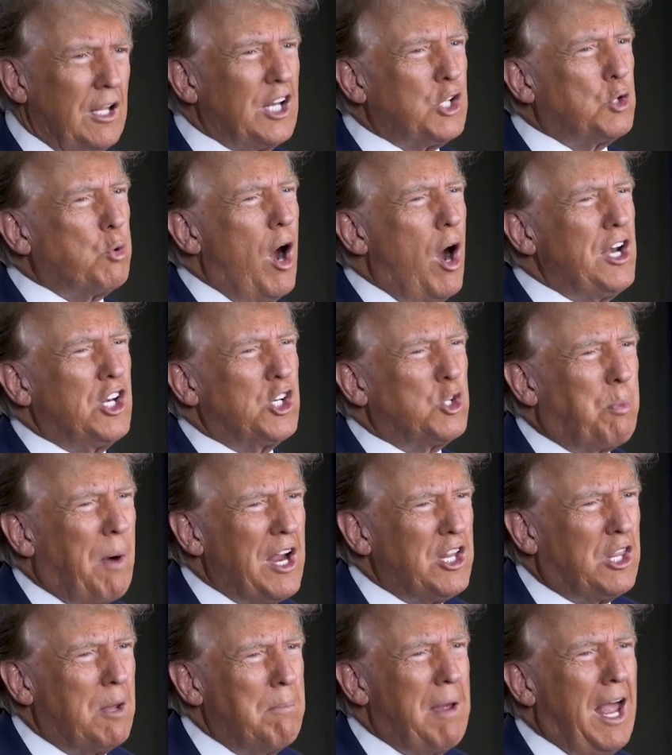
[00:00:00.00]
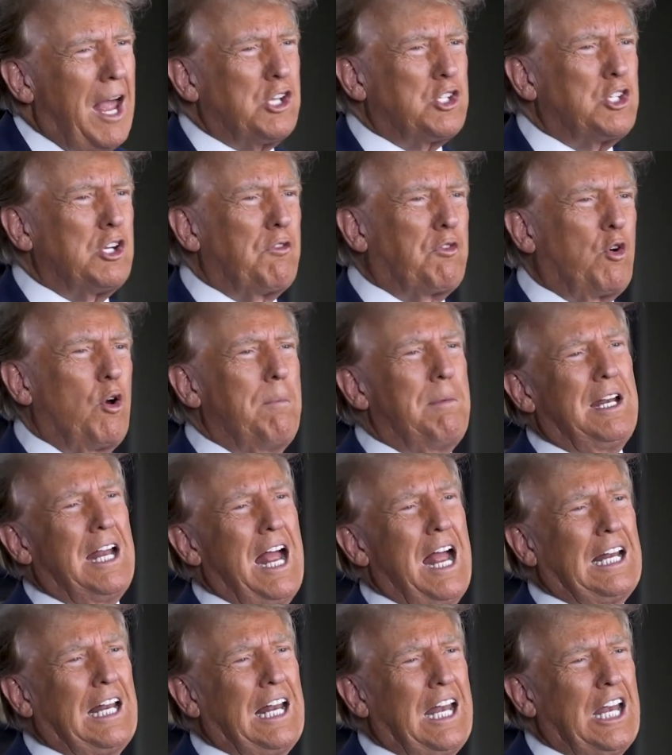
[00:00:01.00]
That's why, despite the massive
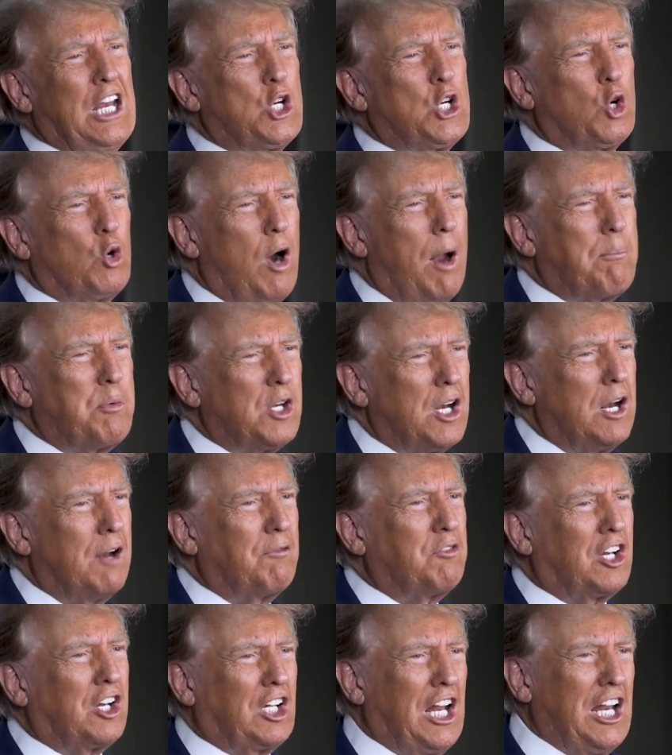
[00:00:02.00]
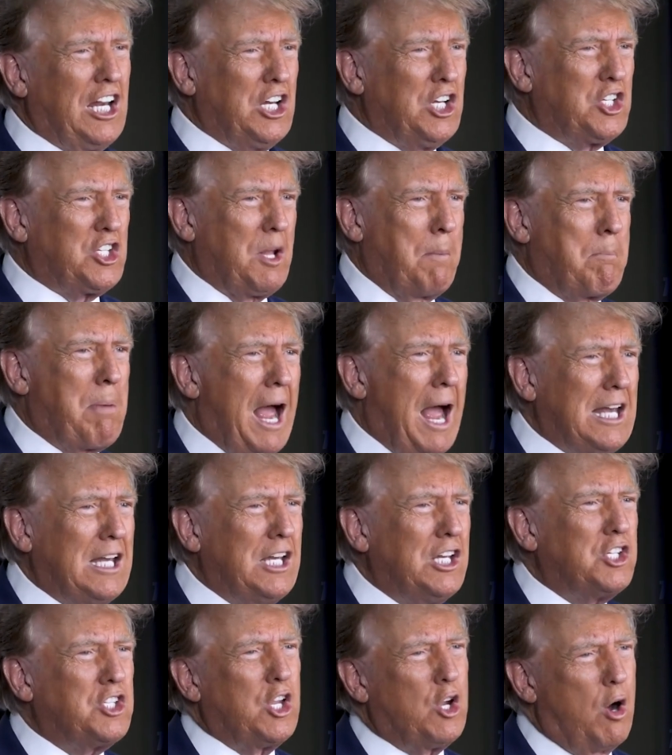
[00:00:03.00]
criminality and corruption of the Clintons, the
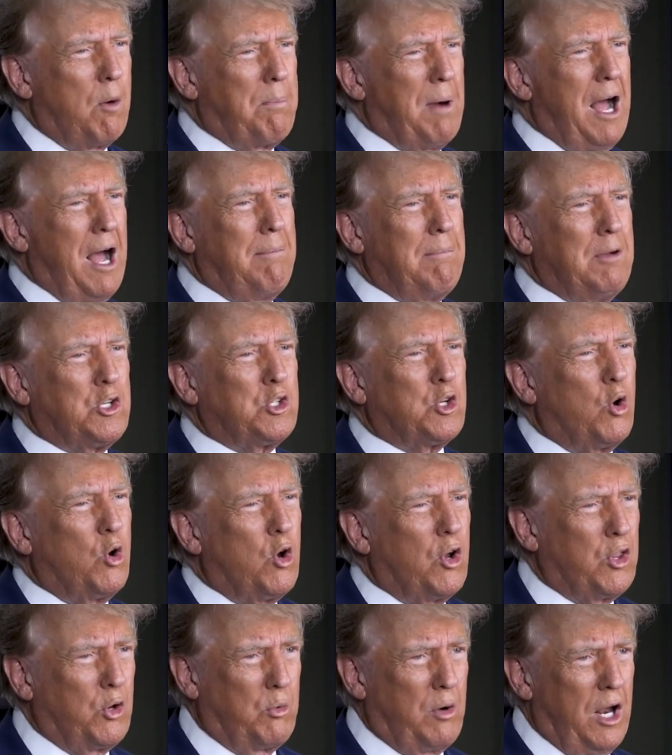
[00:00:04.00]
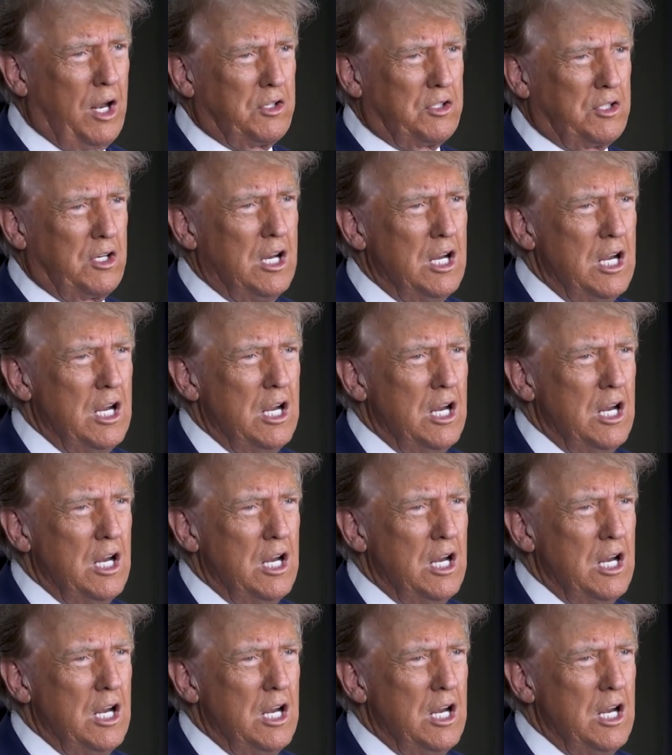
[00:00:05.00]
Bidens, the Obamas, and all the rest,